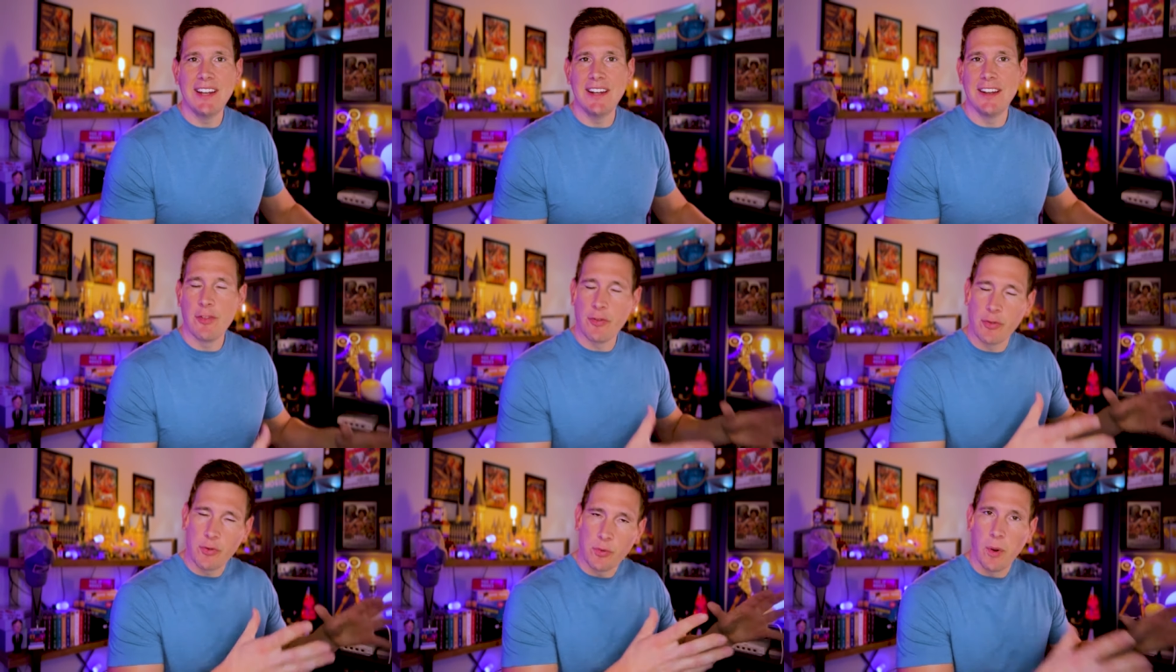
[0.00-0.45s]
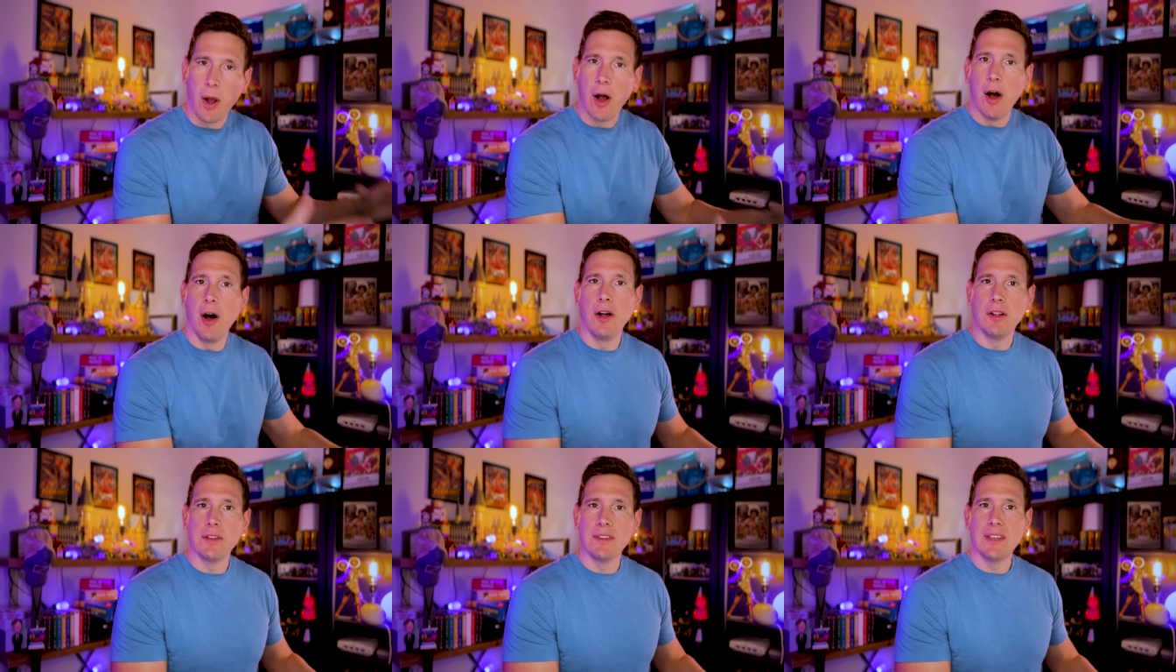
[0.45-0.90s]
and
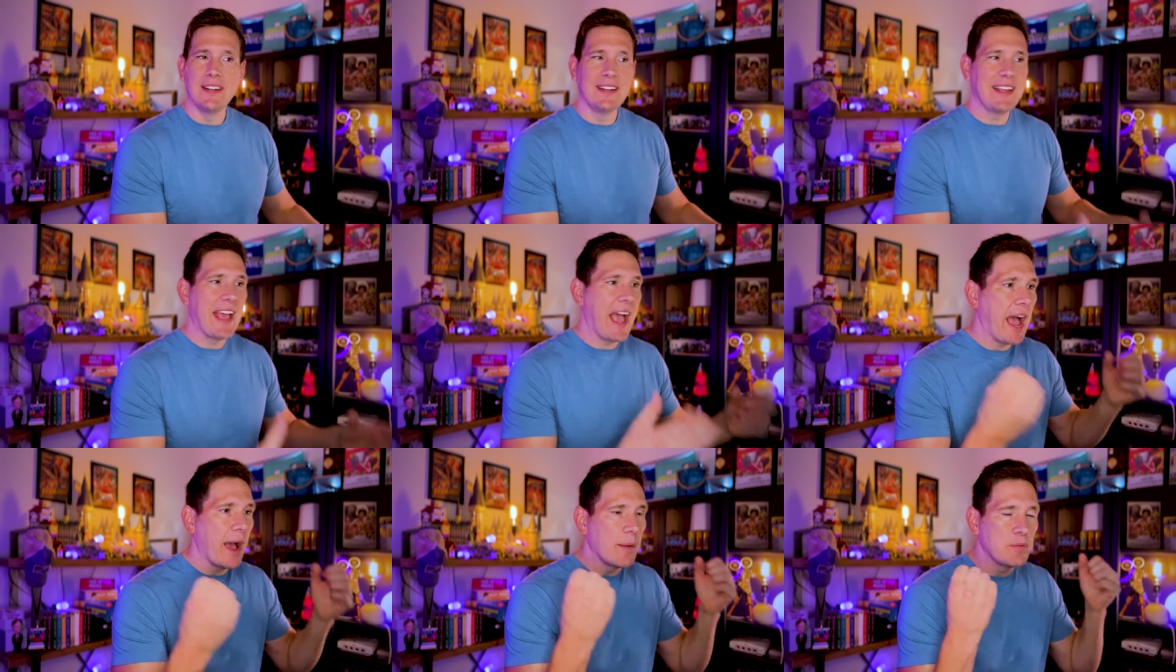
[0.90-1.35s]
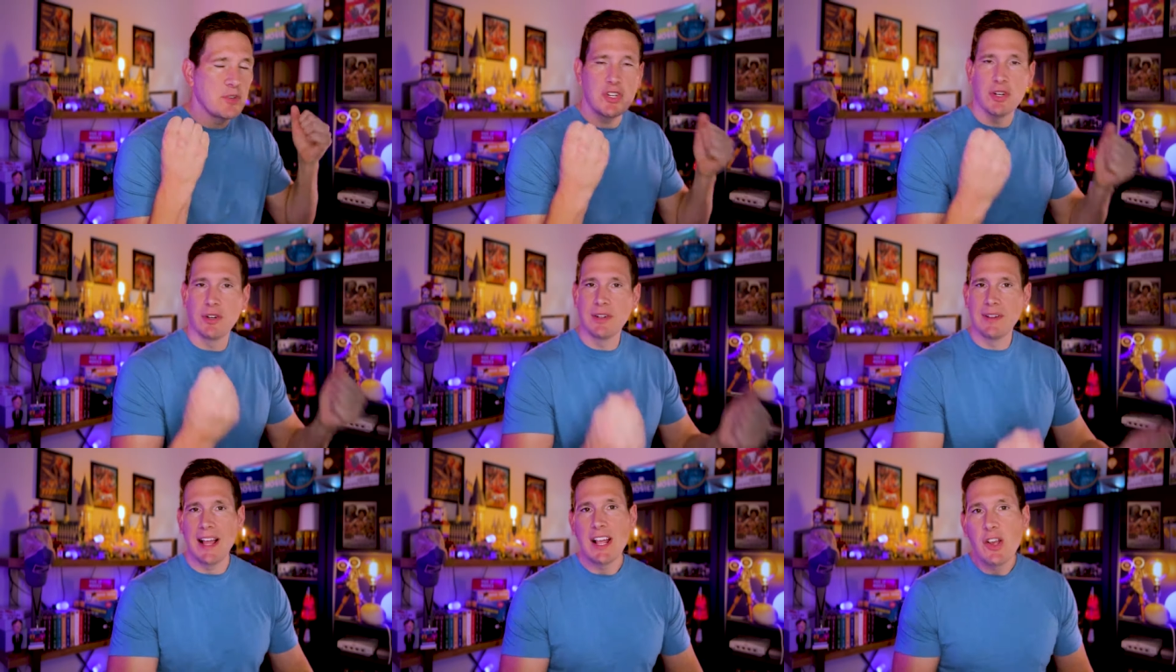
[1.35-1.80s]
enthralled and
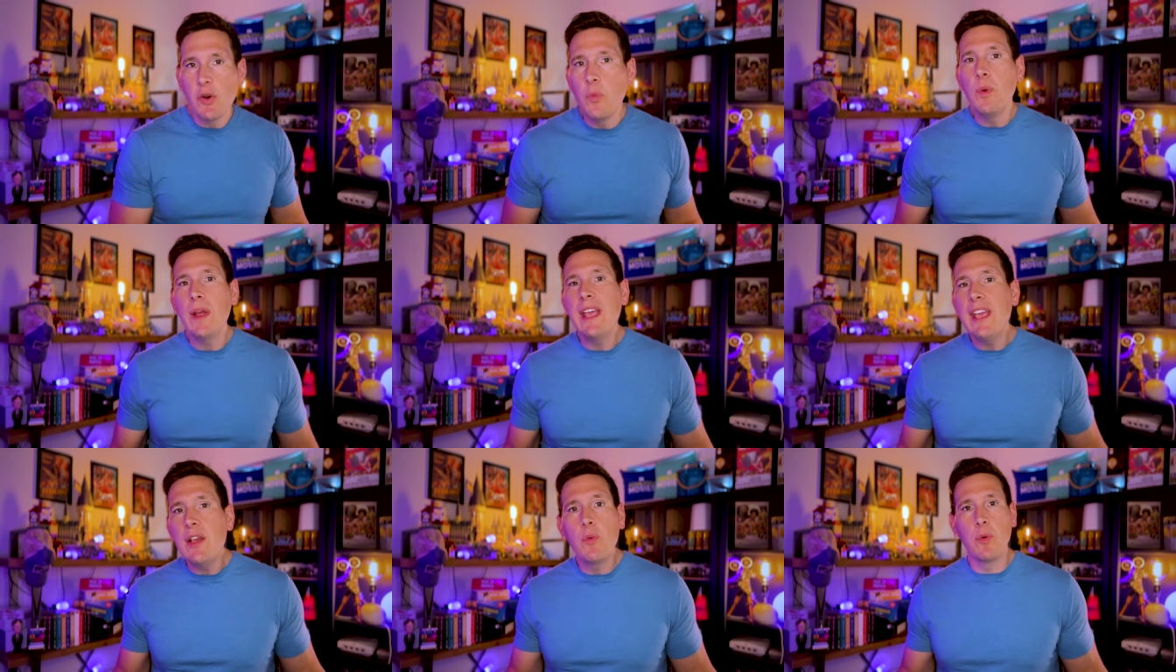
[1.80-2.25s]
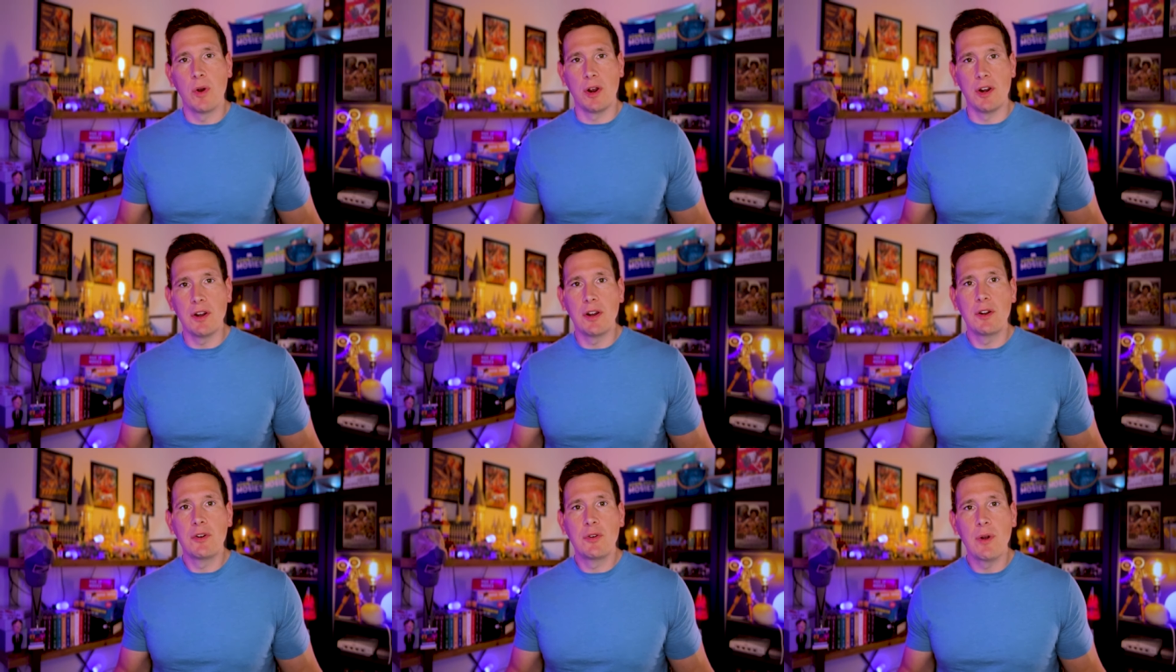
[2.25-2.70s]
captured like we
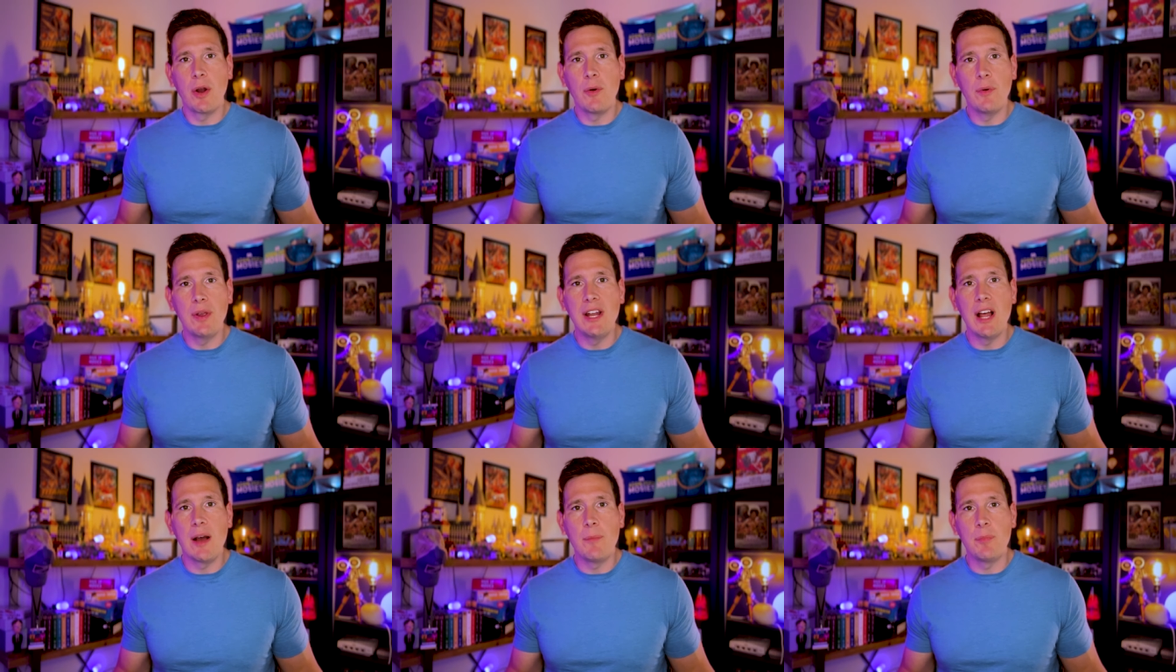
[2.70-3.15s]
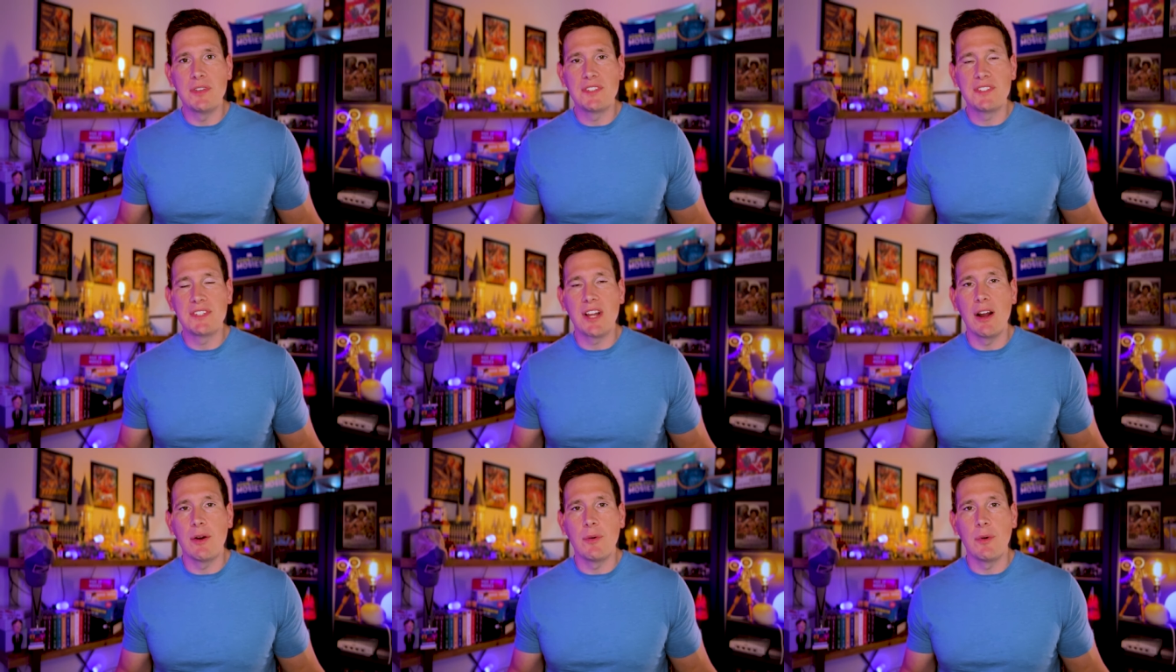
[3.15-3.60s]
were growing up with
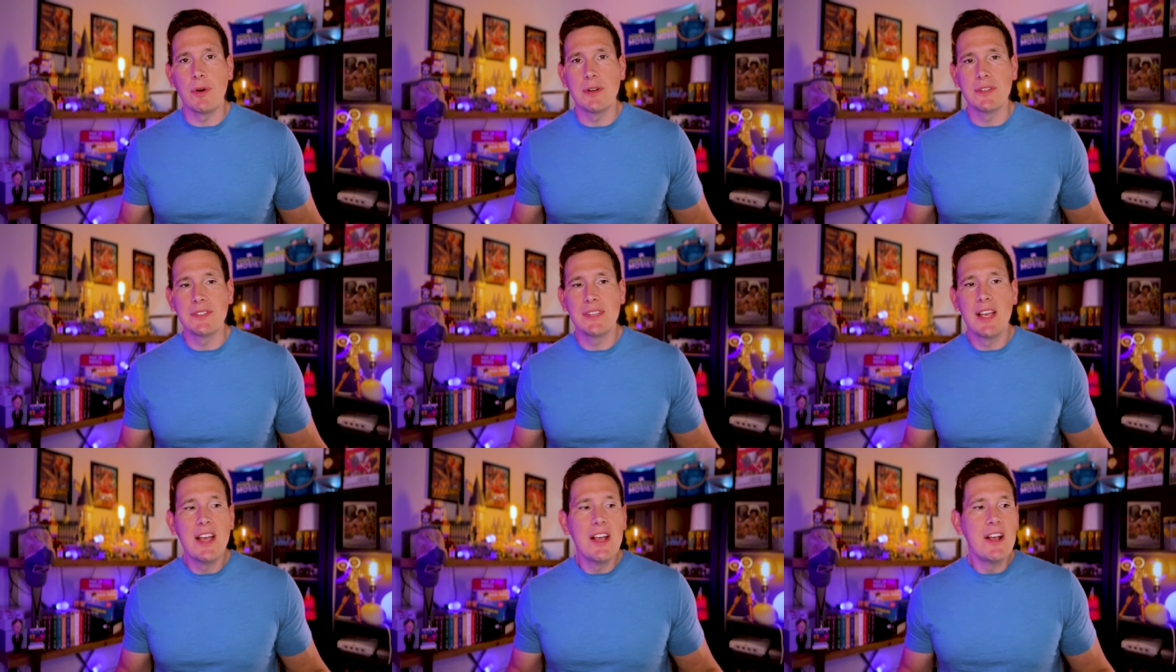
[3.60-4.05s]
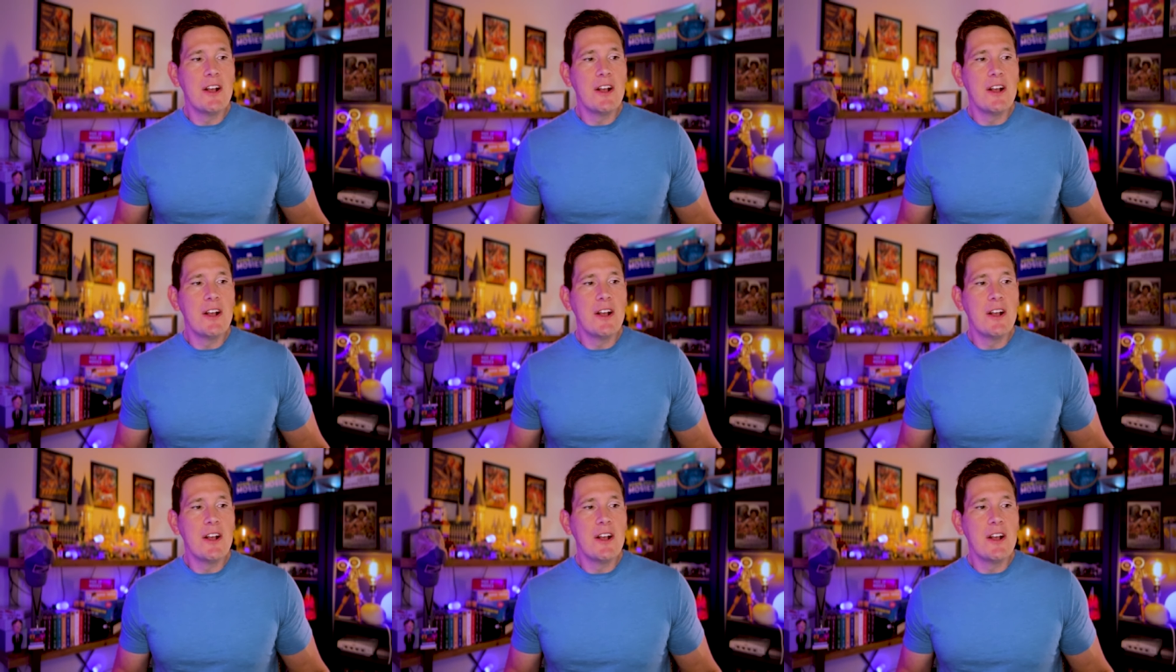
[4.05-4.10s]
Star Wars